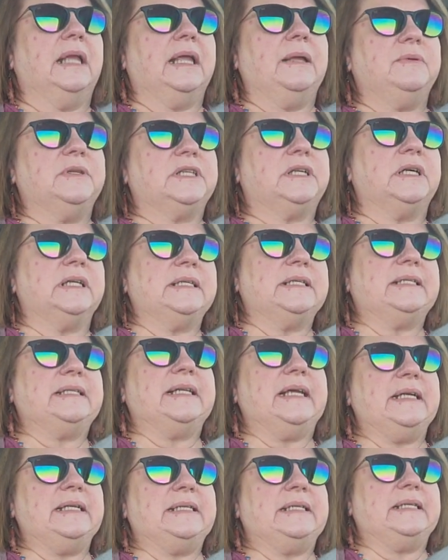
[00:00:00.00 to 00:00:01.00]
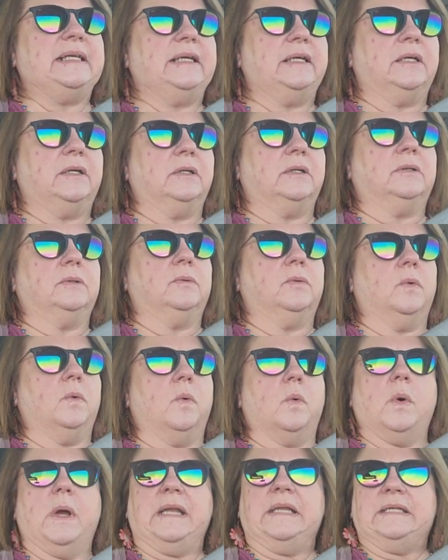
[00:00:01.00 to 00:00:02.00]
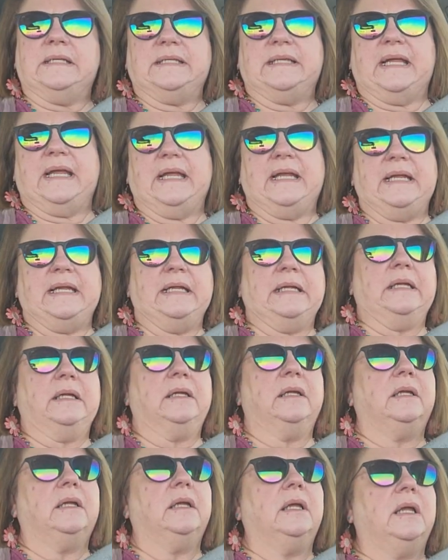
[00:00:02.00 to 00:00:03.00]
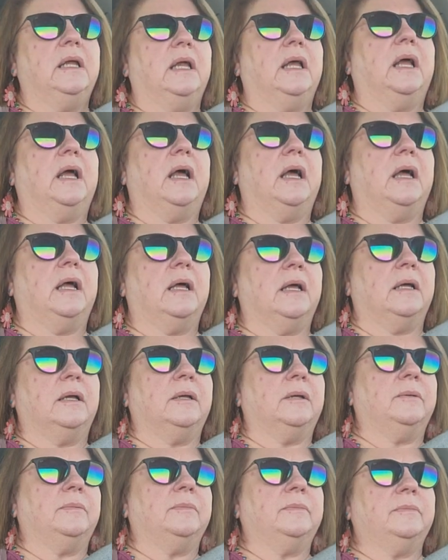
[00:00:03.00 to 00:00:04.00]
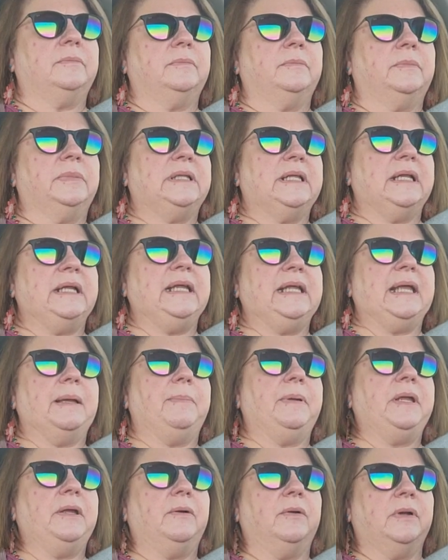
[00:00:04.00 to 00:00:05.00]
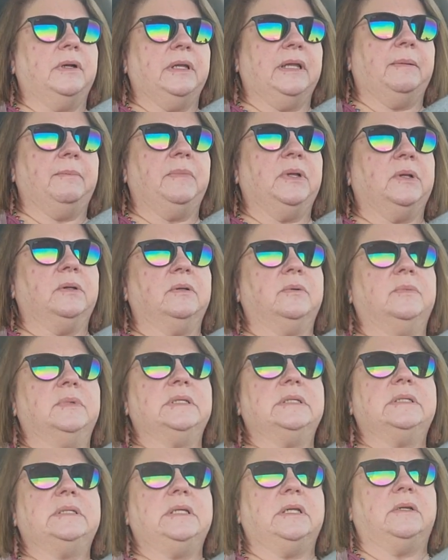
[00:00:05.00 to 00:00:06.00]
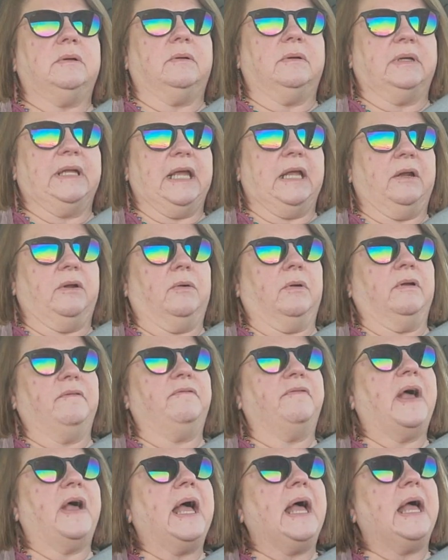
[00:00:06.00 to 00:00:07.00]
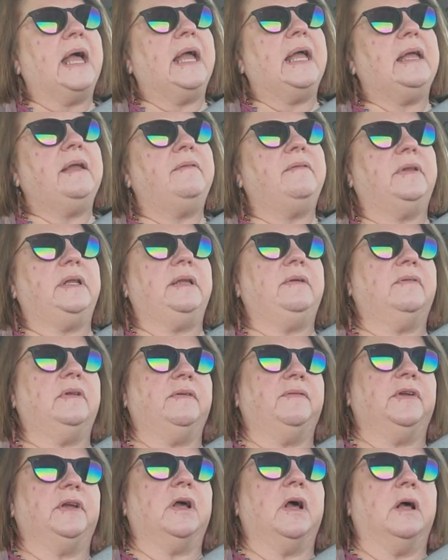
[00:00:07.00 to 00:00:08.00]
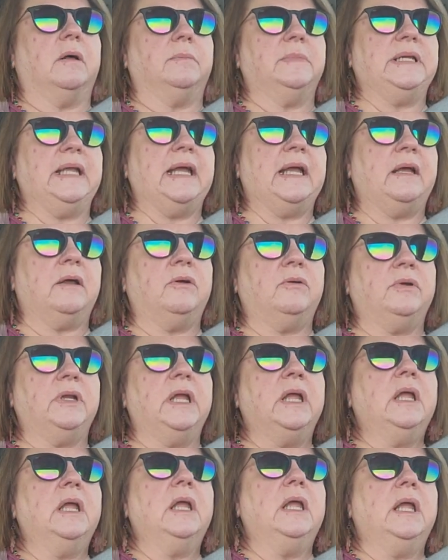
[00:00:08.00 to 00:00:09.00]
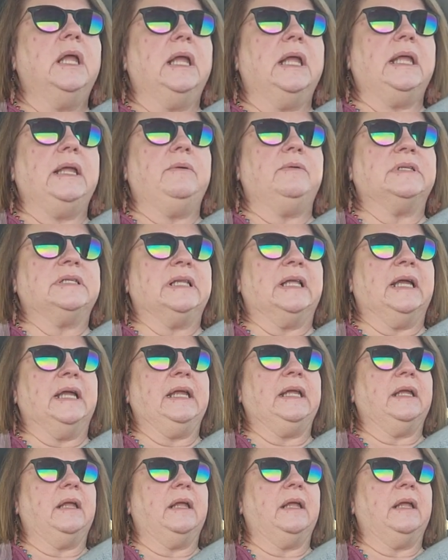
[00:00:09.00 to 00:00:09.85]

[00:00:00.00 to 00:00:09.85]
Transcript: he was gonna stay till Wednesday um, but then he kept hearing that Milton was you know kind of and even if it calmed down, he was like,